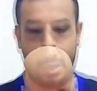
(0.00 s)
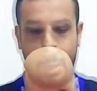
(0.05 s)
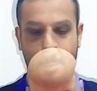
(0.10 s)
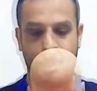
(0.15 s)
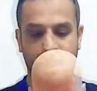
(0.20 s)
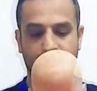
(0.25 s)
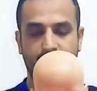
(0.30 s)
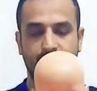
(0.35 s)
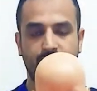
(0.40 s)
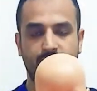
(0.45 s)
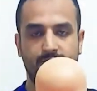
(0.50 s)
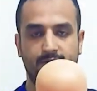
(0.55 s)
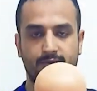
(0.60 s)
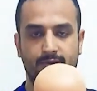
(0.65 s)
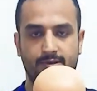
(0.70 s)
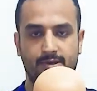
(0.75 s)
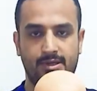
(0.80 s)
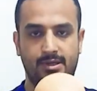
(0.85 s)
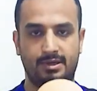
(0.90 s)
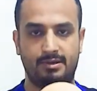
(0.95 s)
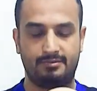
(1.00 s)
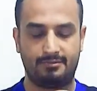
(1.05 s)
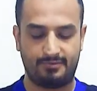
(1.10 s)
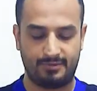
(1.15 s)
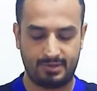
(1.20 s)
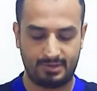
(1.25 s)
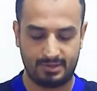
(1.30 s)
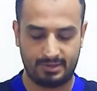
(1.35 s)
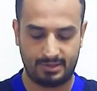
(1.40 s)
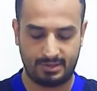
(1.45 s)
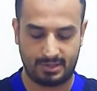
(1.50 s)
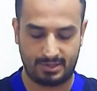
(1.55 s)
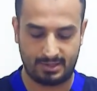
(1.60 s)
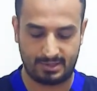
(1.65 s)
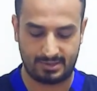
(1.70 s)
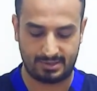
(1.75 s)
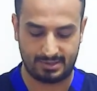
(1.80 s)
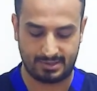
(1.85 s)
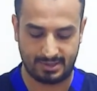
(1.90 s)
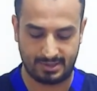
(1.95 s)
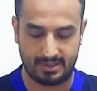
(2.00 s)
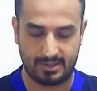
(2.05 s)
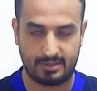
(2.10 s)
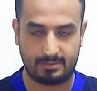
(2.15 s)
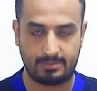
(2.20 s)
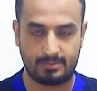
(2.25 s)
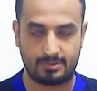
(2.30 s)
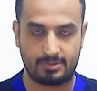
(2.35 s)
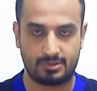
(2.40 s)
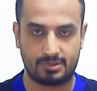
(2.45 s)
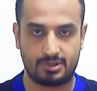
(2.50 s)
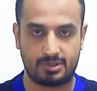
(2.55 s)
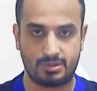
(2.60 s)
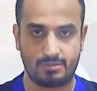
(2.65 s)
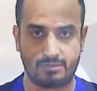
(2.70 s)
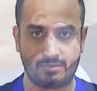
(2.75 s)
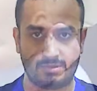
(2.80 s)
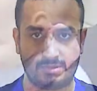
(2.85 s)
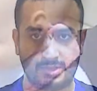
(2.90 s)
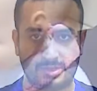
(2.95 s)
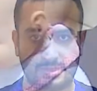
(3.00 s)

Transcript: position the infant in standing position with